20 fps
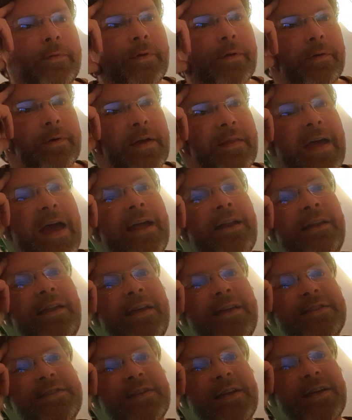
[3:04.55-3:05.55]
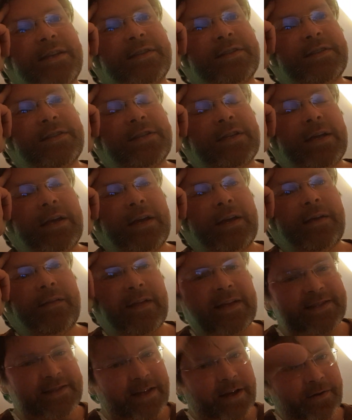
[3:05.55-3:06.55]
All right, that leads us,
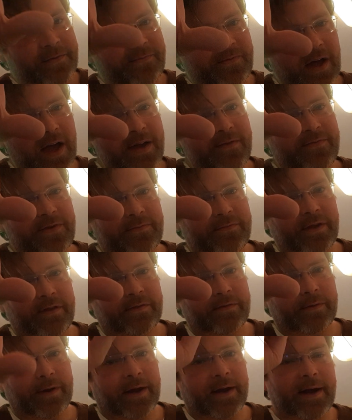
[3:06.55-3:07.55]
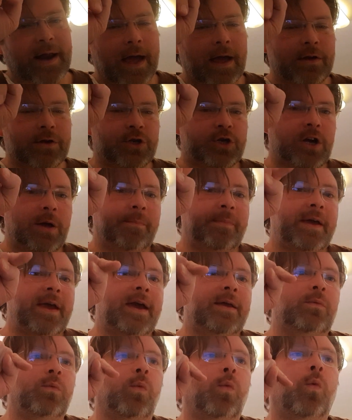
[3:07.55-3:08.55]
that's the year 553. Now, jump
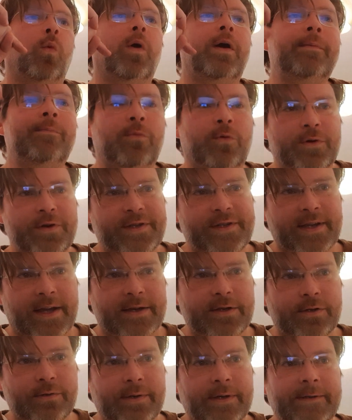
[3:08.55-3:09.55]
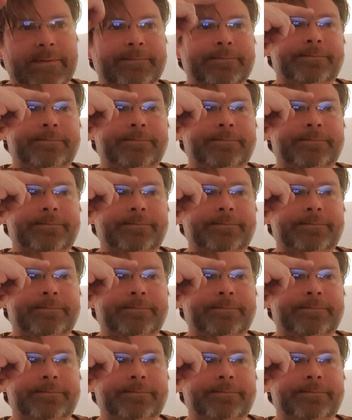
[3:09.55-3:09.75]
ahead one more century.